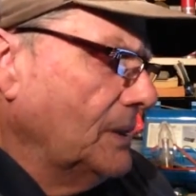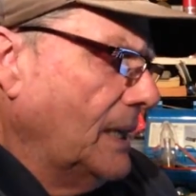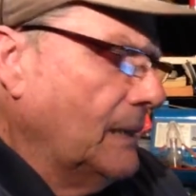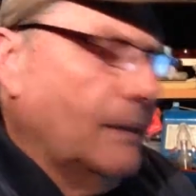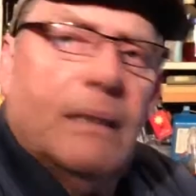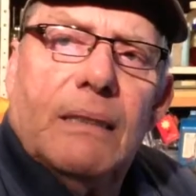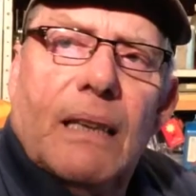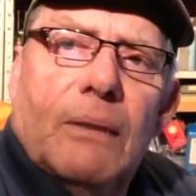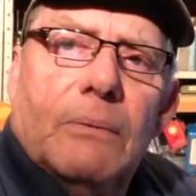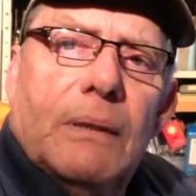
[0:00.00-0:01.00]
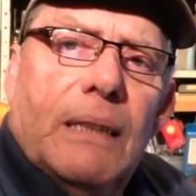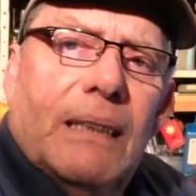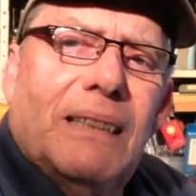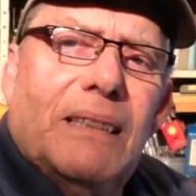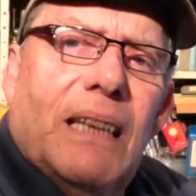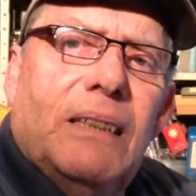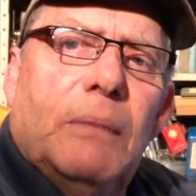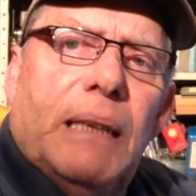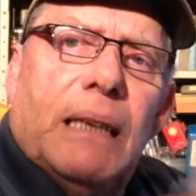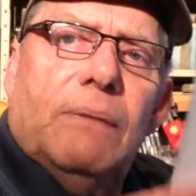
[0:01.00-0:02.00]
taken these out, really. It's getting
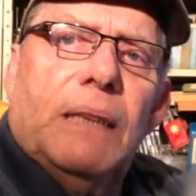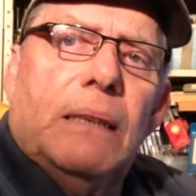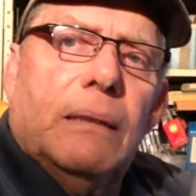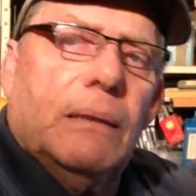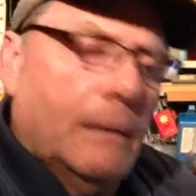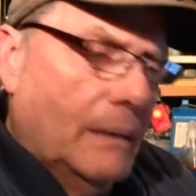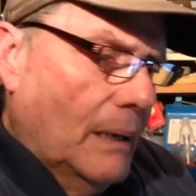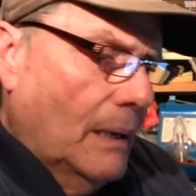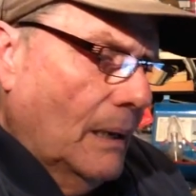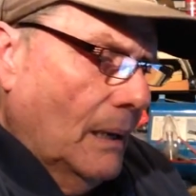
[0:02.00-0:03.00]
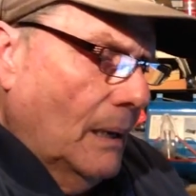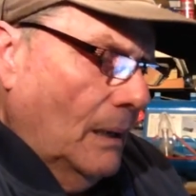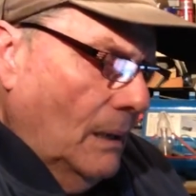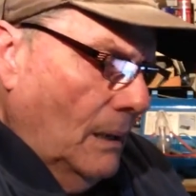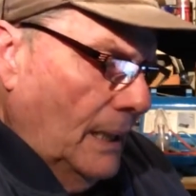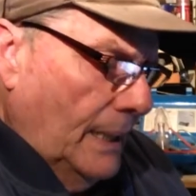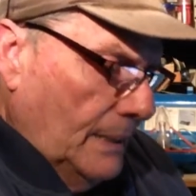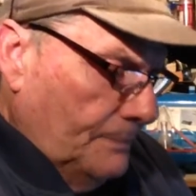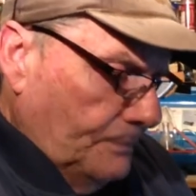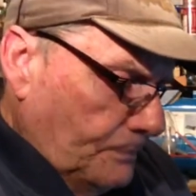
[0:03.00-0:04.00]
a bit heavy.
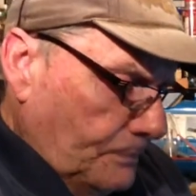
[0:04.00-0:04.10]
About